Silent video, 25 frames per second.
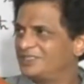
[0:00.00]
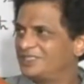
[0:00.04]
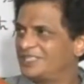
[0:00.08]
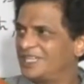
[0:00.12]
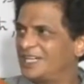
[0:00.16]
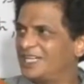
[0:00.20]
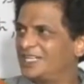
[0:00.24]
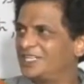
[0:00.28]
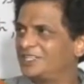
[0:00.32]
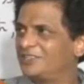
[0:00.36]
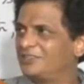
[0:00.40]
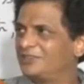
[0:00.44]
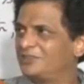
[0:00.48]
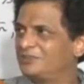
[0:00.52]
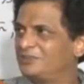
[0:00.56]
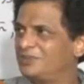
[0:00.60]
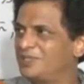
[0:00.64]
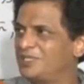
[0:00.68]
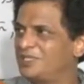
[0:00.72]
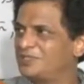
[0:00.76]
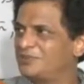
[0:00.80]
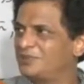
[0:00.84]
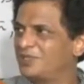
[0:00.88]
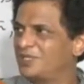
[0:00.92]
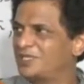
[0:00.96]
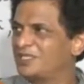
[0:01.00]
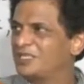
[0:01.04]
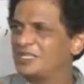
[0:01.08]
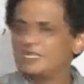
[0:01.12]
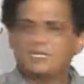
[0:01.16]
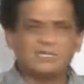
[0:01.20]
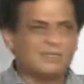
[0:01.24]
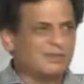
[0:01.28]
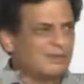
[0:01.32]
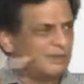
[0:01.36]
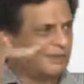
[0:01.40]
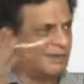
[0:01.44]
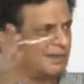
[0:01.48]
Standing out means what?
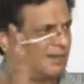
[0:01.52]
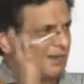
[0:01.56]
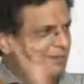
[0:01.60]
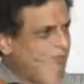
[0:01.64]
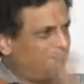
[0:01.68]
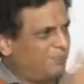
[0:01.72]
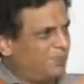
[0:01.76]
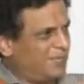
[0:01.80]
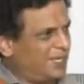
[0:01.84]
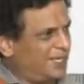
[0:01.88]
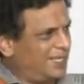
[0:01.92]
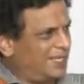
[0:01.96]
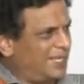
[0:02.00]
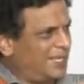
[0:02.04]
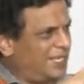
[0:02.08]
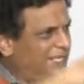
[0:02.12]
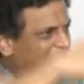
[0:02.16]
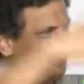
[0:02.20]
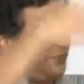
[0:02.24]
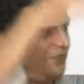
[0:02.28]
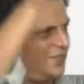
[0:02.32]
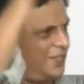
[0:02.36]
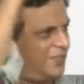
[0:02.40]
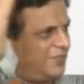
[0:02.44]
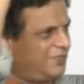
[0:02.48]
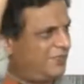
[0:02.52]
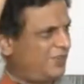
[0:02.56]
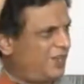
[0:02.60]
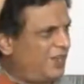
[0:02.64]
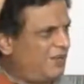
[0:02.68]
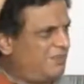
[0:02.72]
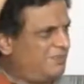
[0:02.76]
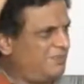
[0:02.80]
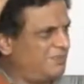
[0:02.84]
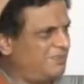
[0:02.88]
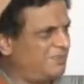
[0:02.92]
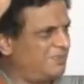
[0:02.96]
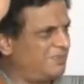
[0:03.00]
Completely different
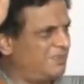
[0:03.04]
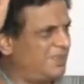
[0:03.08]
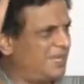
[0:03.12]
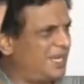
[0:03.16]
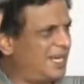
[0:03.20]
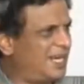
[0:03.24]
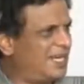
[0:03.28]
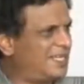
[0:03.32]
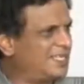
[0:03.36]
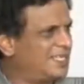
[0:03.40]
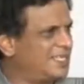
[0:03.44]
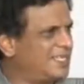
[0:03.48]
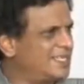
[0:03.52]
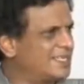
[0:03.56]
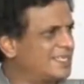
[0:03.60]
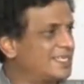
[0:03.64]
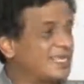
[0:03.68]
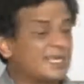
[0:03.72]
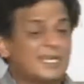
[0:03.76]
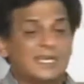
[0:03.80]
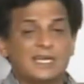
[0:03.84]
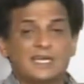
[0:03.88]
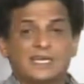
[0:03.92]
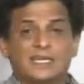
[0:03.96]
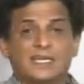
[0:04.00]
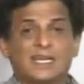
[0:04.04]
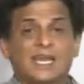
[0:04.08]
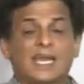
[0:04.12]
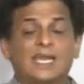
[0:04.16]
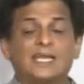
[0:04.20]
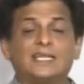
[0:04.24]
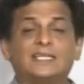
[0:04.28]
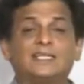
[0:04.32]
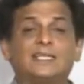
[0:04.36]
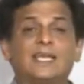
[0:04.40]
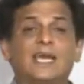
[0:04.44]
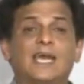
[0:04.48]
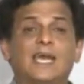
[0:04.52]
from others.
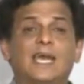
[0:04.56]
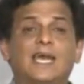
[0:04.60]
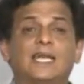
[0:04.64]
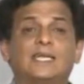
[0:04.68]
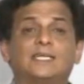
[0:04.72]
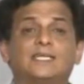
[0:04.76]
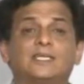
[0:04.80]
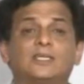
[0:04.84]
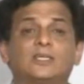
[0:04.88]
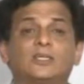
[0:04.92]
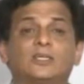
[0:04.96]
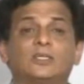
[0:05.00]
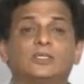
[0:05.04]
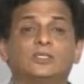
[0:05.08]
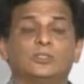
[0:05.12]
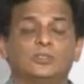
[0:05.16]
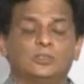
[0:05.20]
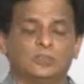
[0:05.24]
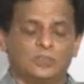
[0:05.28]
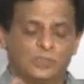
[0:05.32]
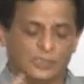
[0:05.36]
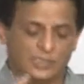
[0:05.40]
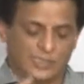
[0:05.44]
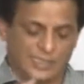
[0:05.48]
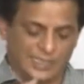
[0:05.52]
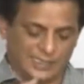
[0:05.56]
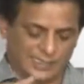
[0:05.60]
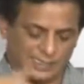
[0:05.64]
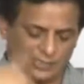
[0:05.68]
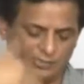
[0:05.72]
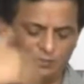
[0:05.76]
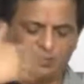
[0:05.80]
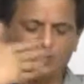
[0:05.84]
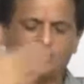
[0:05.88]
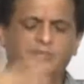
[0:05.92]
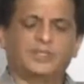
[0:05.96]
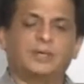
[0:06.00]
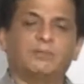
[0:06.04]
Like that, you get
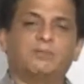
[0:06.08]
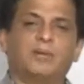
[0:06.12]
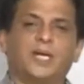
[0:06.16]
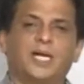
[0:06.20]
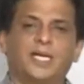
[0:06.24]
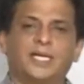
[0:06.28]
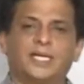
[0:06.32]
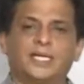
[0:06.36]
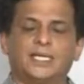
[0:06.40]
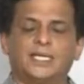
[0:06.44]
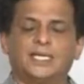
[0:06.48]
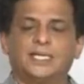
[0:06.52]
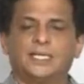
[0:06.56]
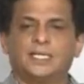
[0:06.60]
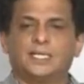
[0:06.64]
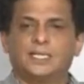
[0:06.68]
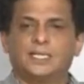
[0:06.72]
out of the body